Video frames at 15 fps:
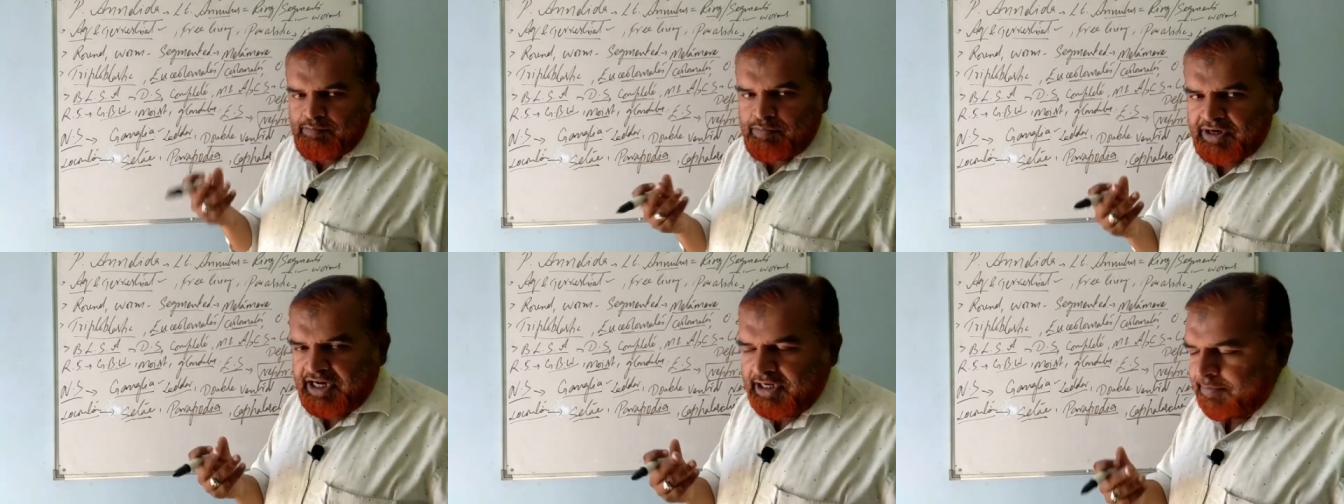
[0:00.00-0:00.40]

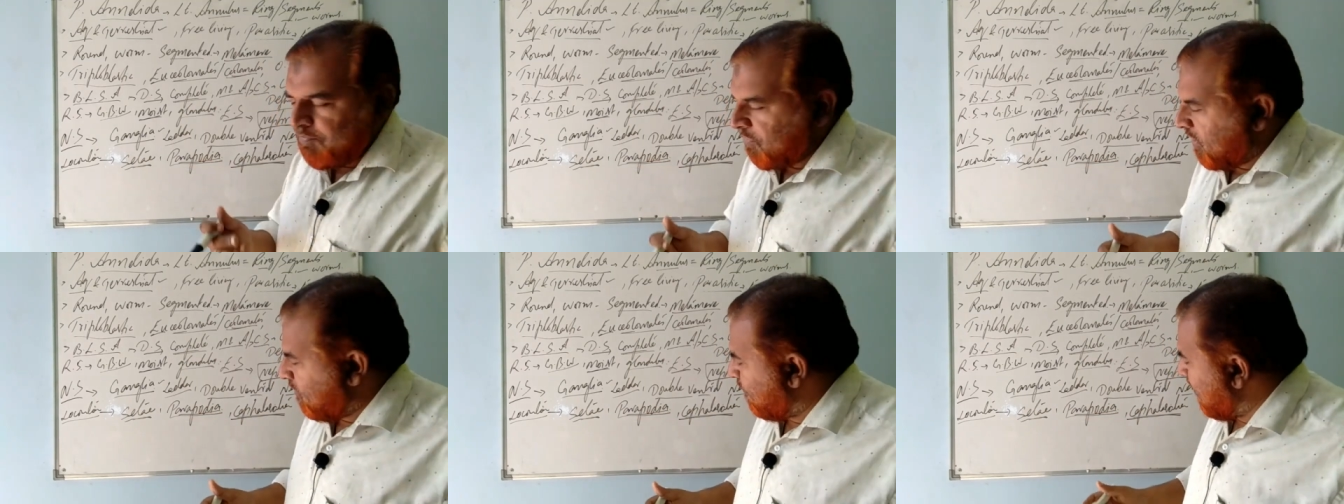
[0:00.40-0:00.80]

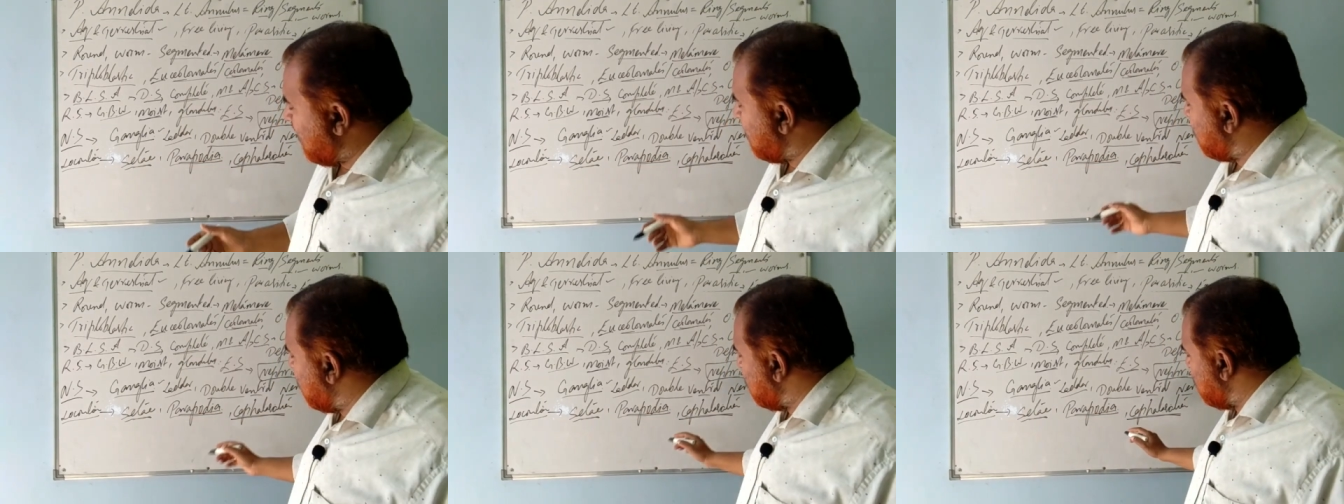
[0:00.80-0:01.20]

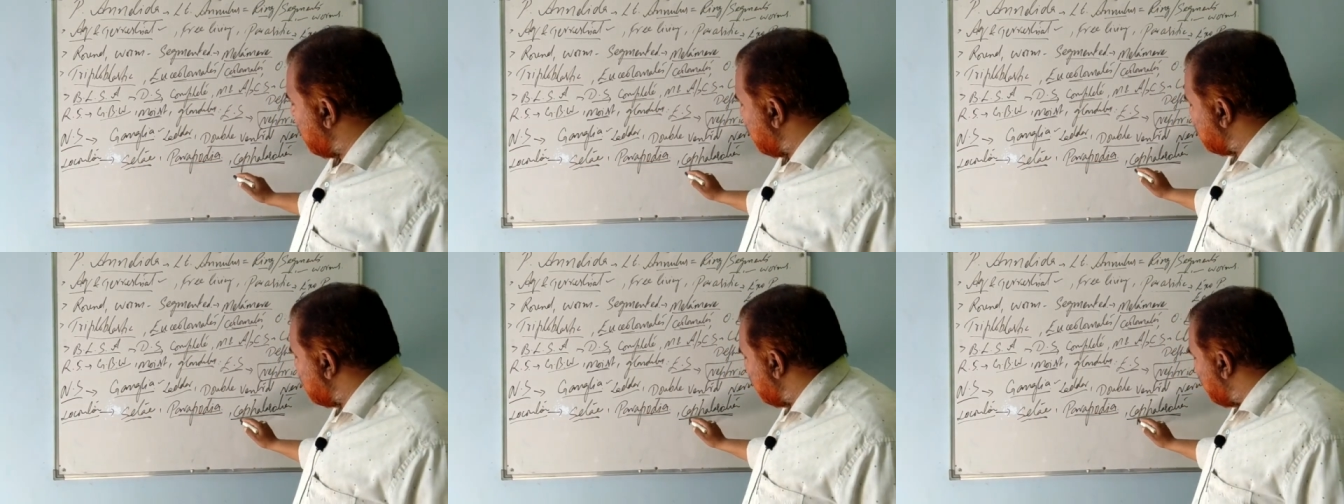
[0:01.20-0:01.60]
That is
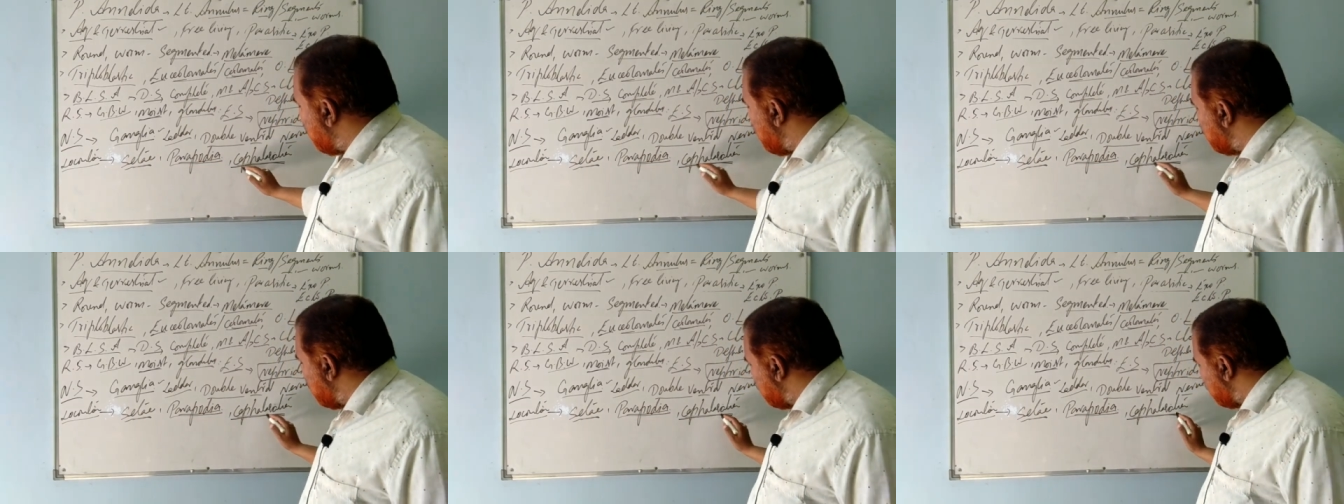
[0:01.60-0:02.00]
known as
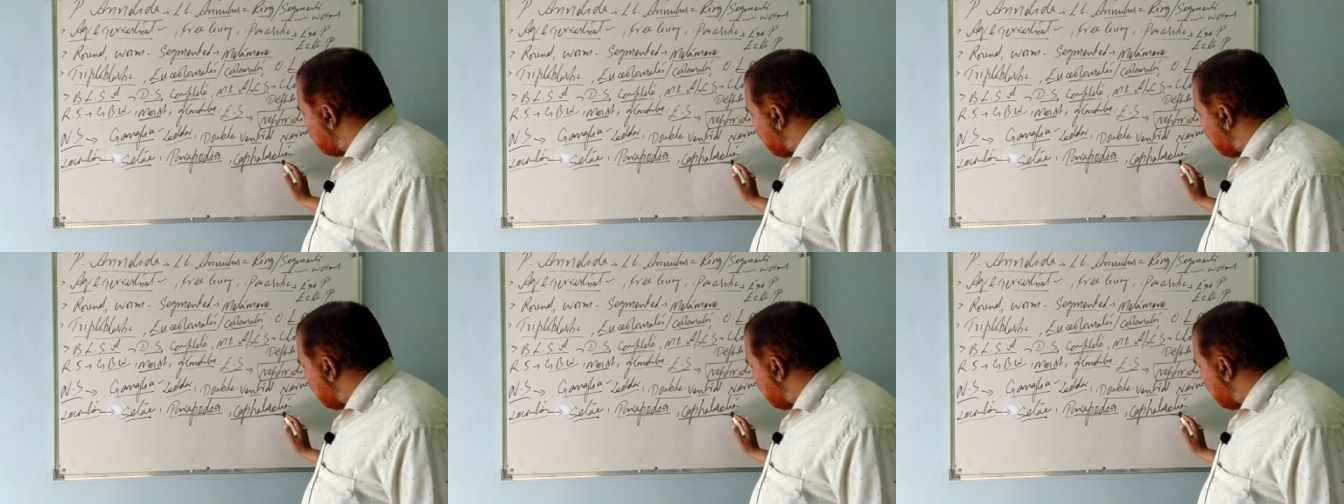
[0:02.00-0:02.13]
cephalization.